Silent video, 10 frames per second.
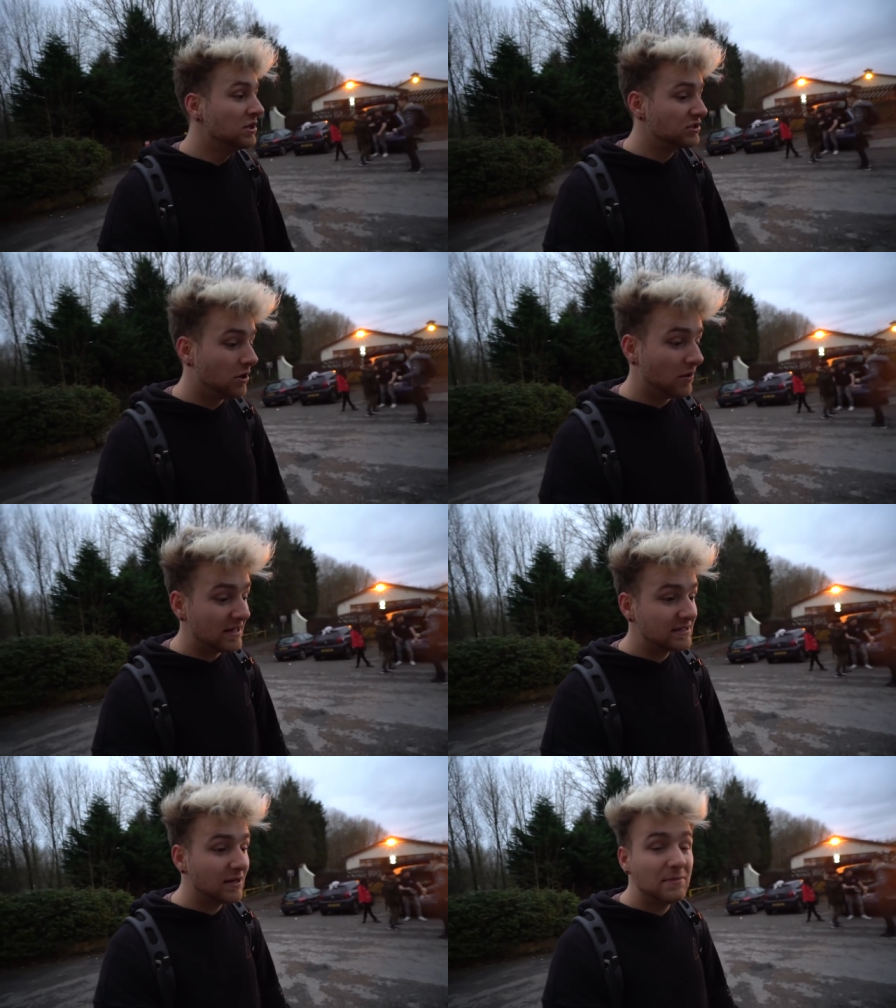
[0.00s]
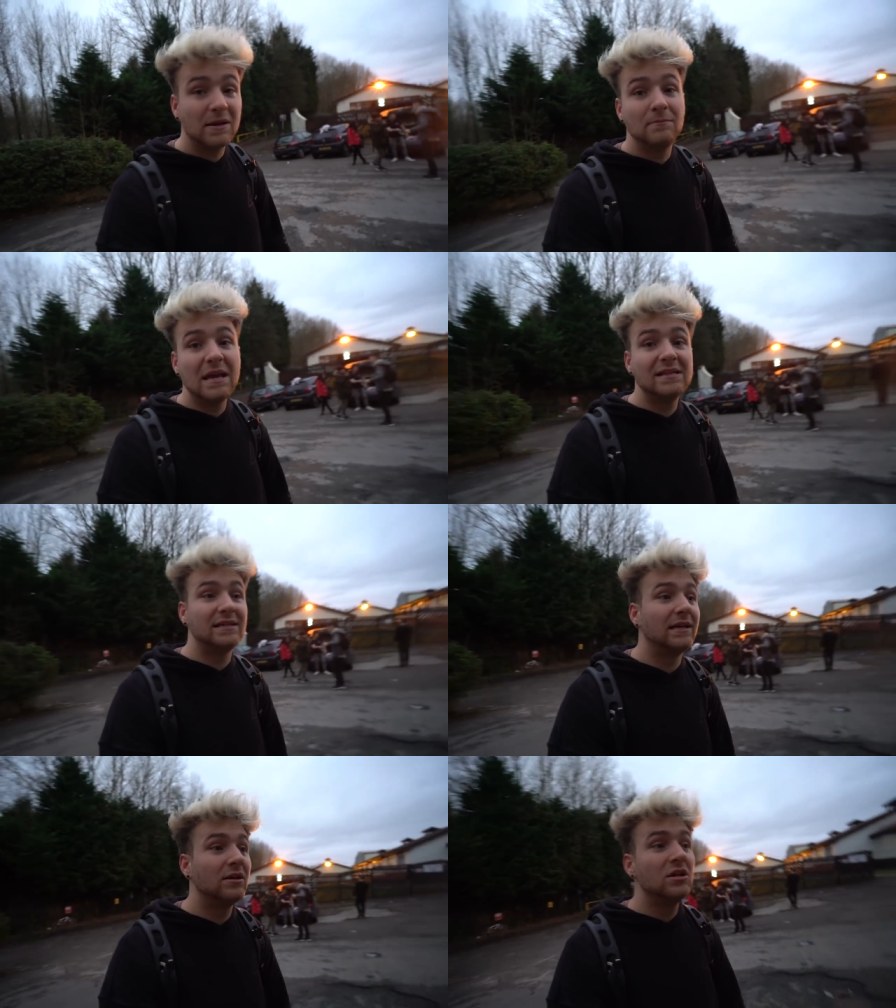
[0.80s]
So it's gonna be
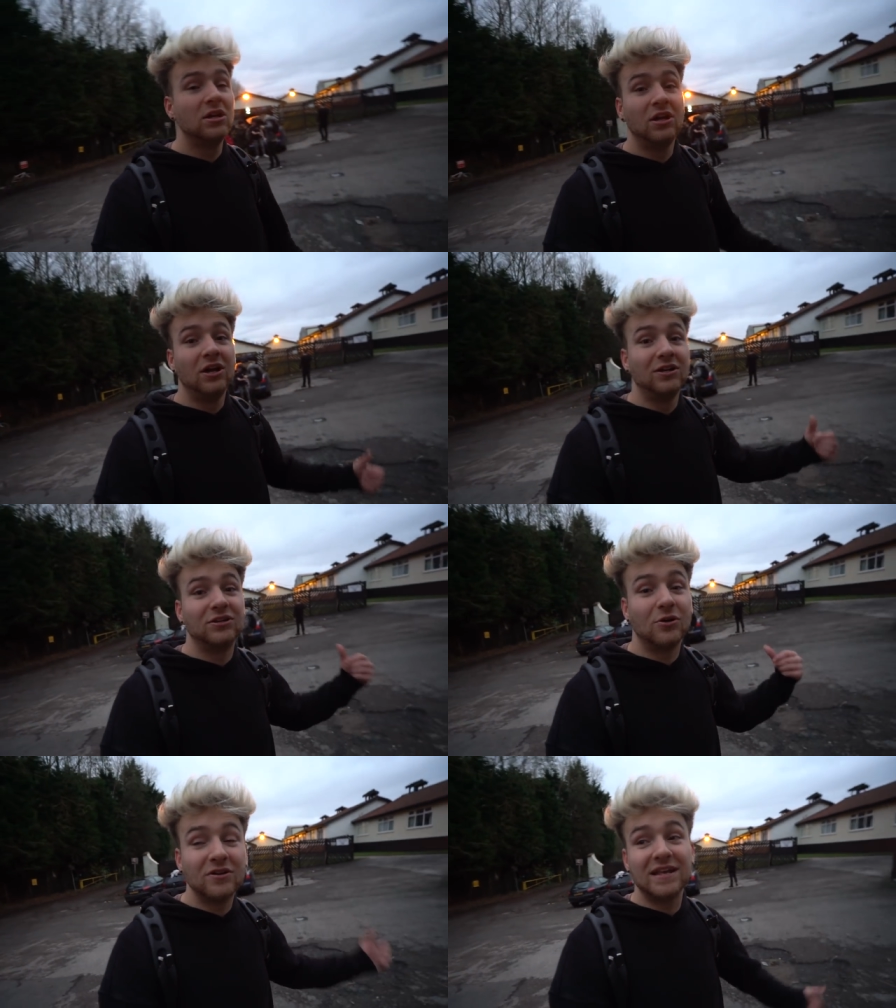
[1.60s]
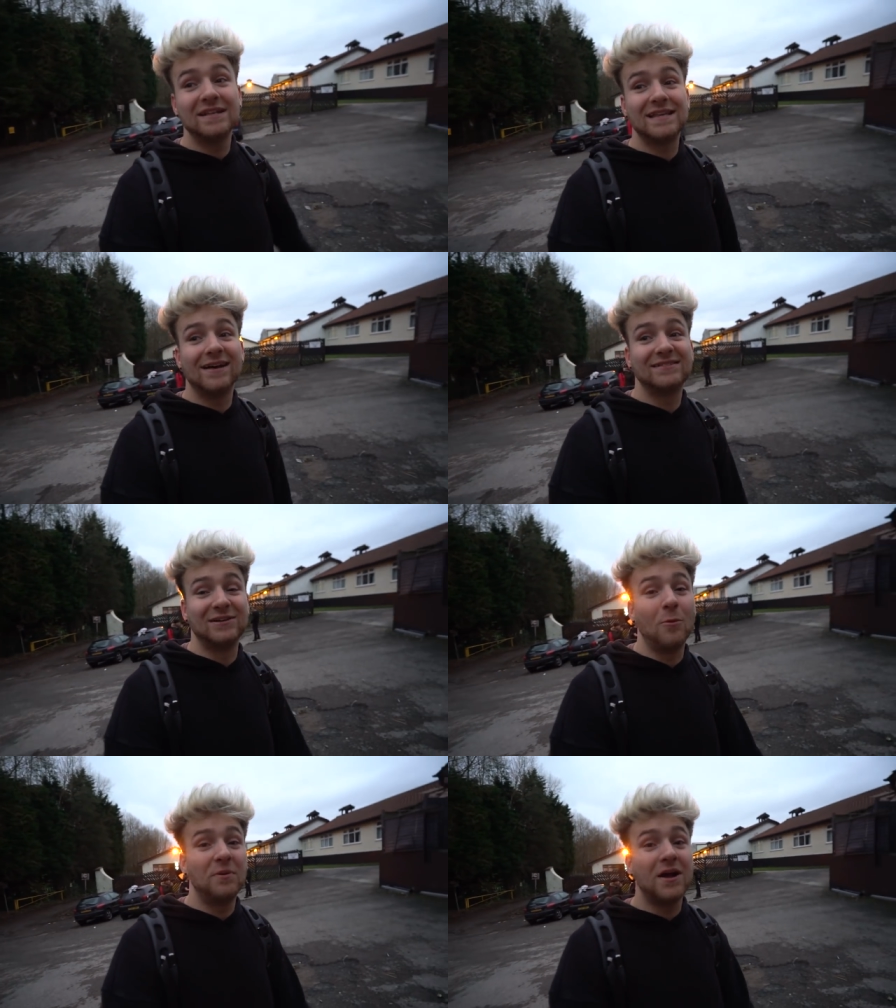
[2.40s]
amazing to go to Dan's house
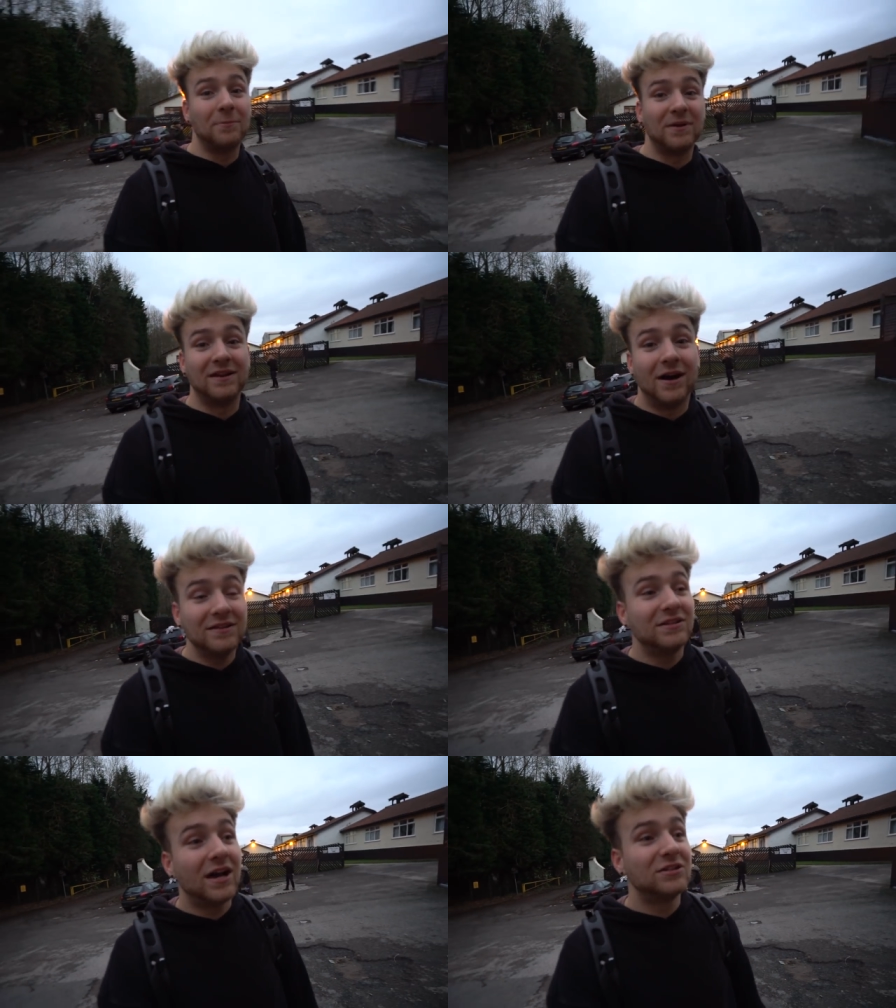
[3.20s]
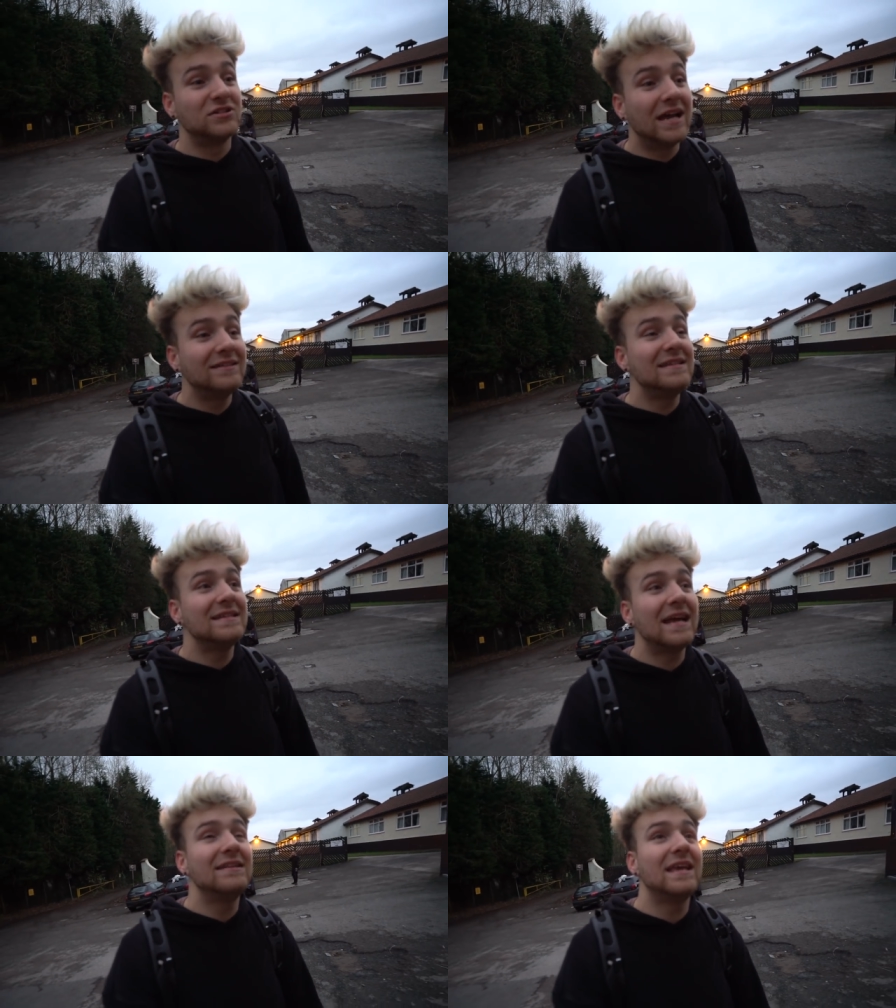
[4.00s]
and open up an untouched nineteen
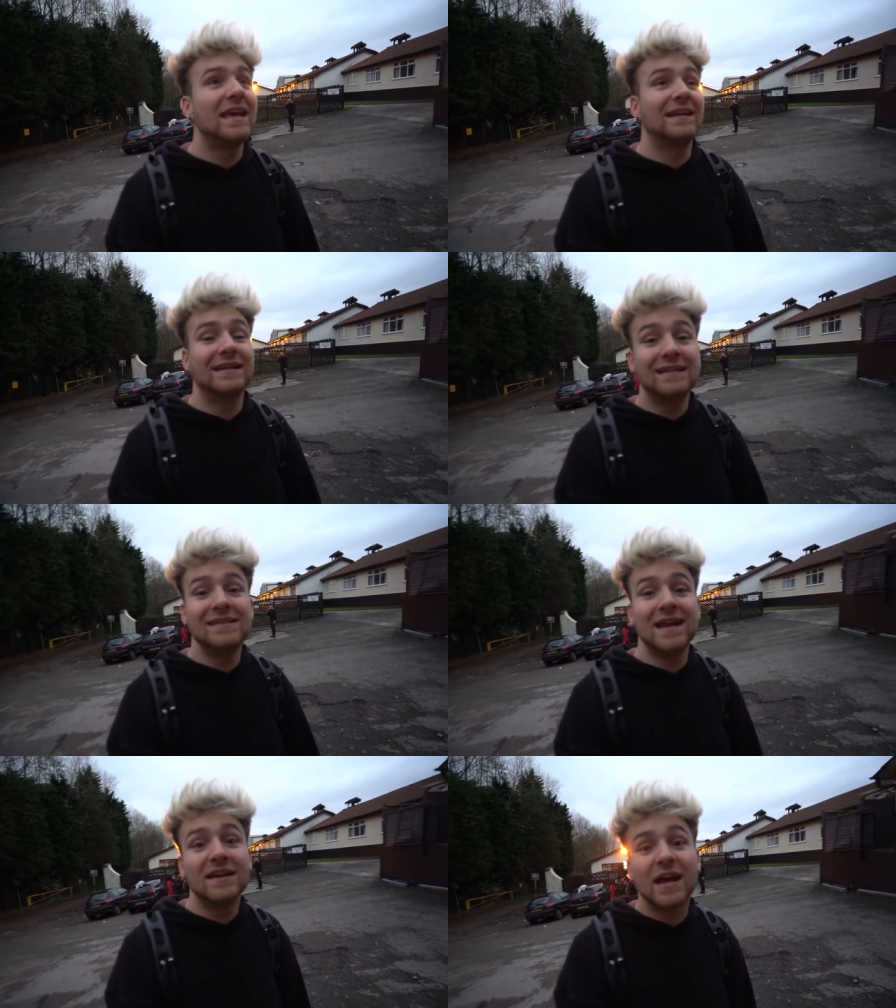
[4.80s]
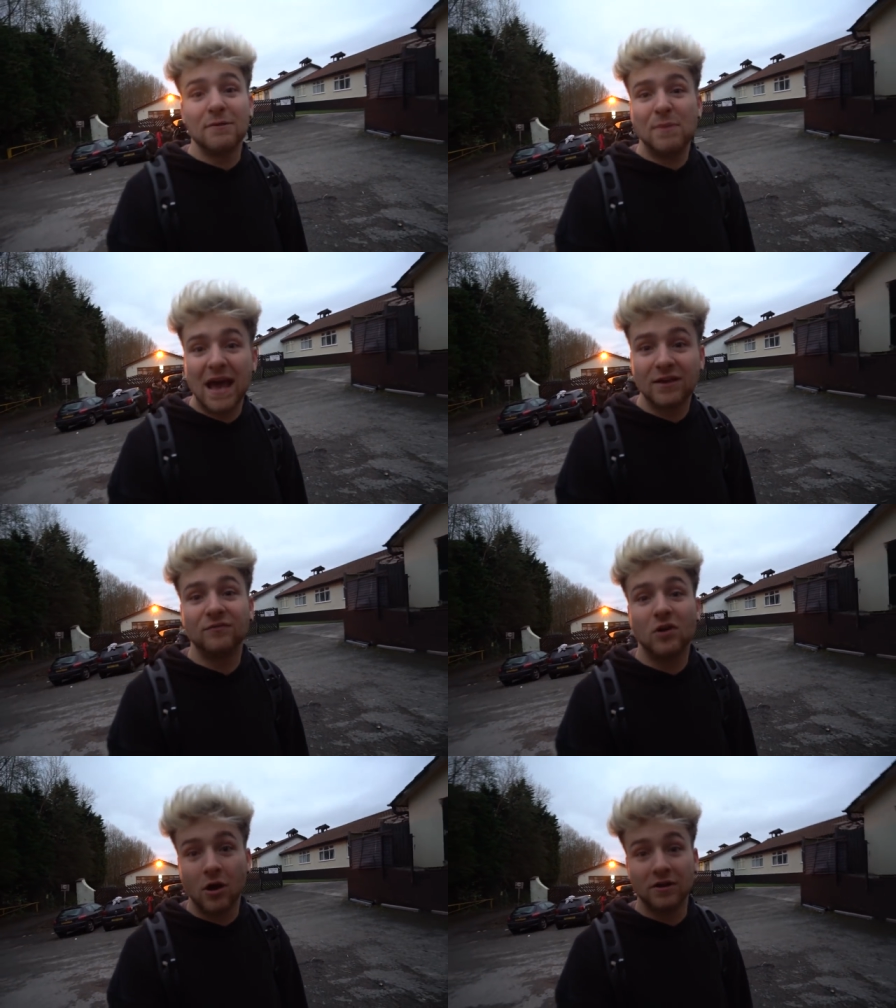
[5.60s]
ninety-eight and nineteen ninety-nine pack
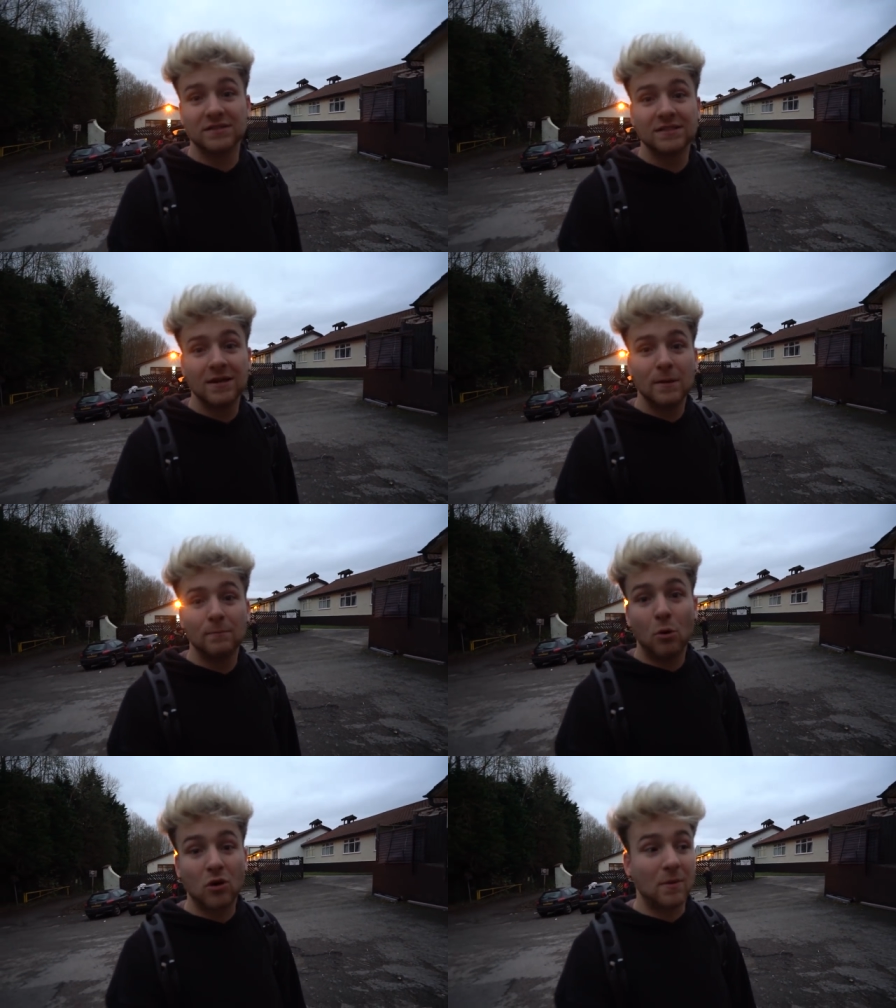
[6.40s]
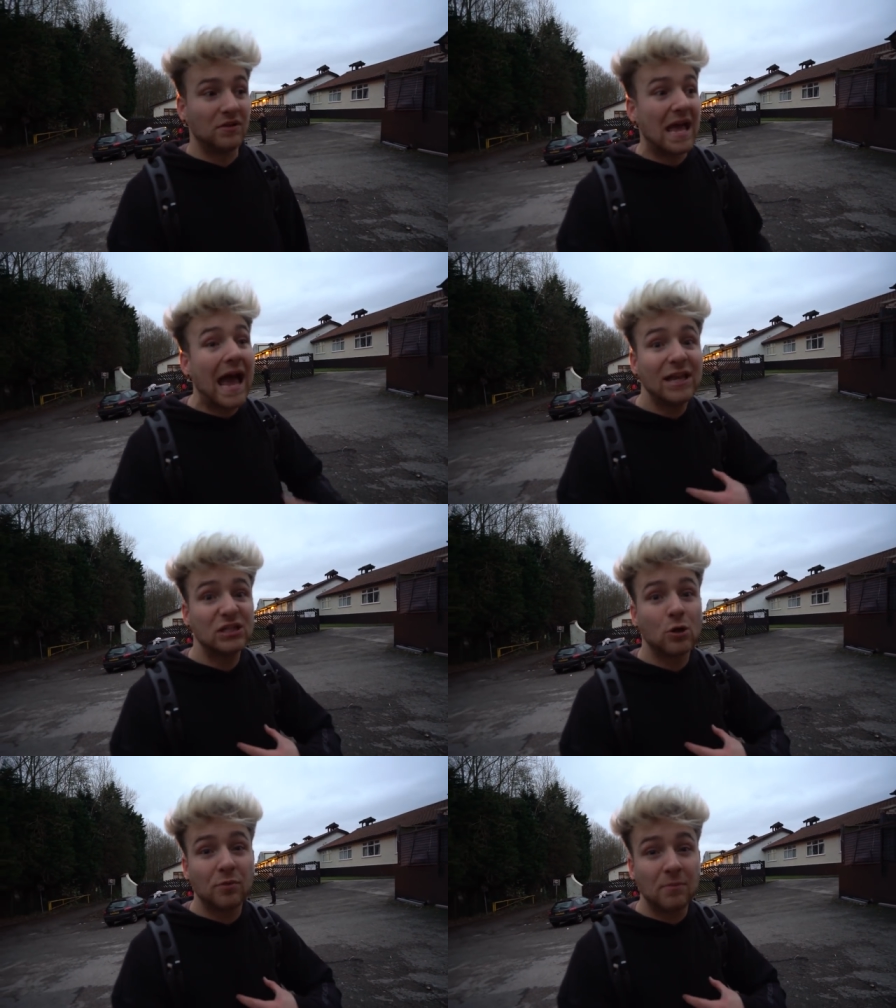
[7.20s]
of cards, Pokemon, that I
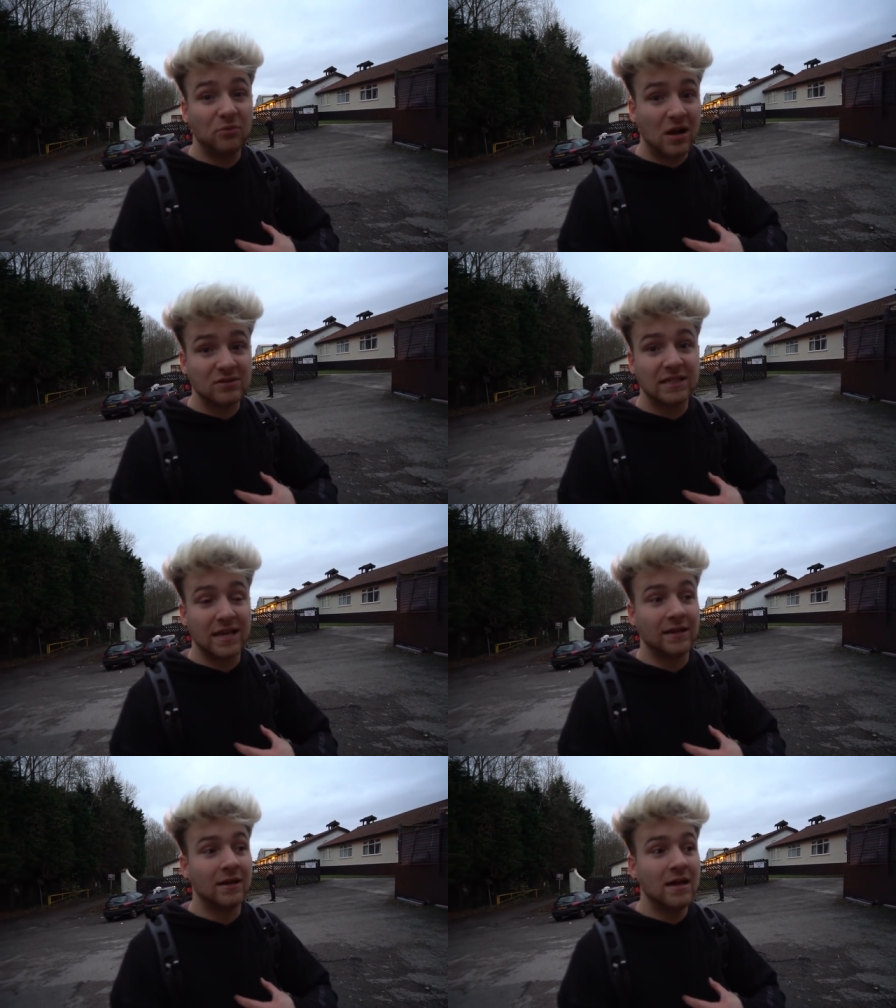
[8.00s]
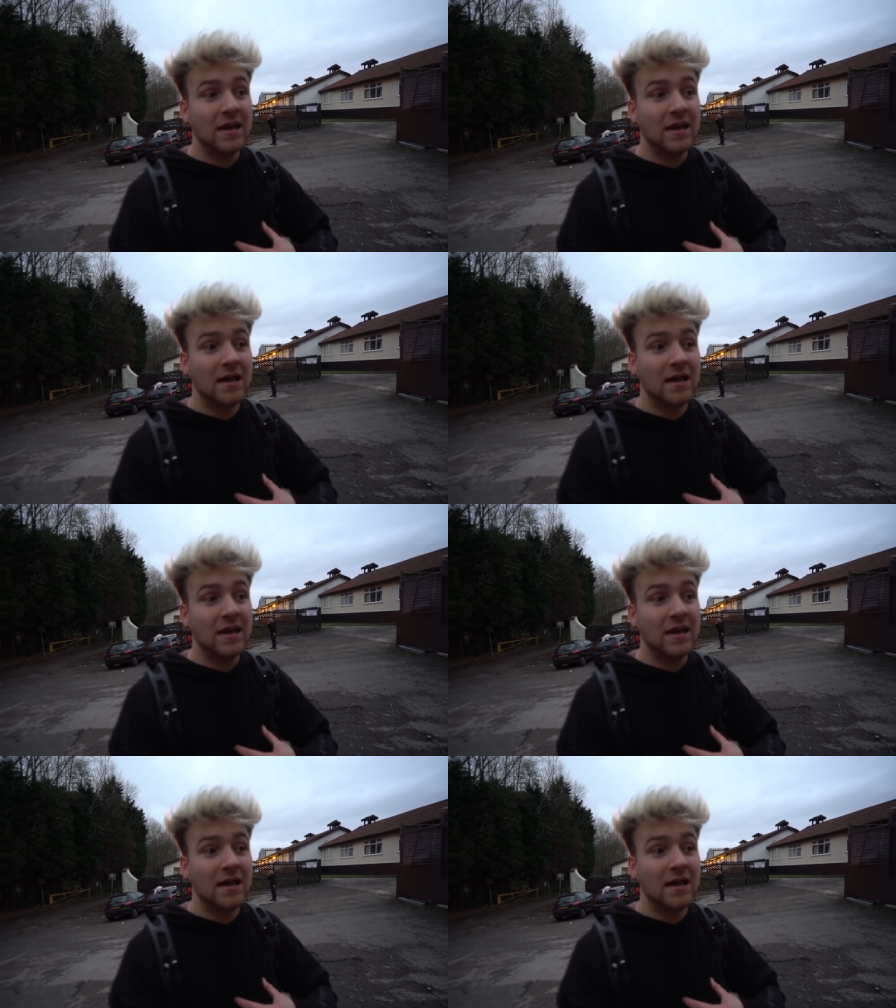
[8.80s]
used to open up when I was a kid.